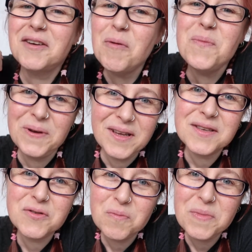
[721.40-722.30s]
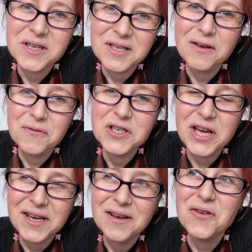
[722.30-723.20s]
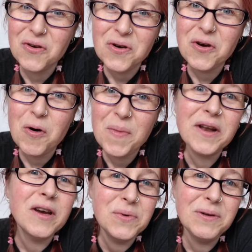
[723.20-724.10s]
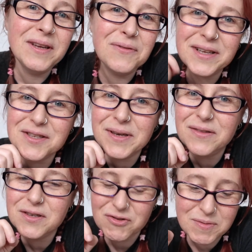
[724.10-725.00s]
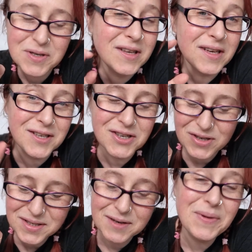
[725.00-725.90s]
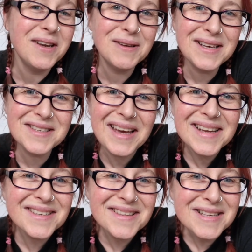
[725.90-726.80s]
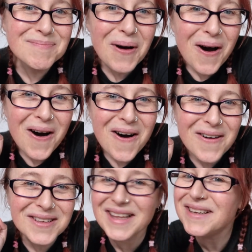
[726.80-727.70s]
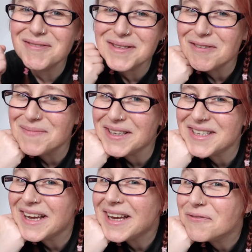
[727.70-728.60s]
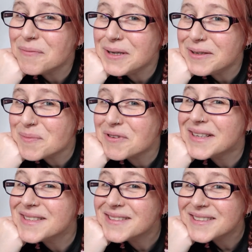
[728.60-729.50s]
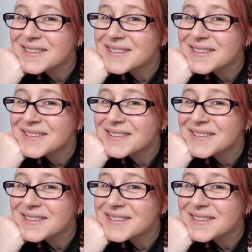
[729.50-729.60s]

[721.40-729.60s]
Her company is called Much Love Jane dot com, and I will leave a link to it in the description in case you're interested. But anyway, let's get into this box. Thank you so much, Jane, for my little present.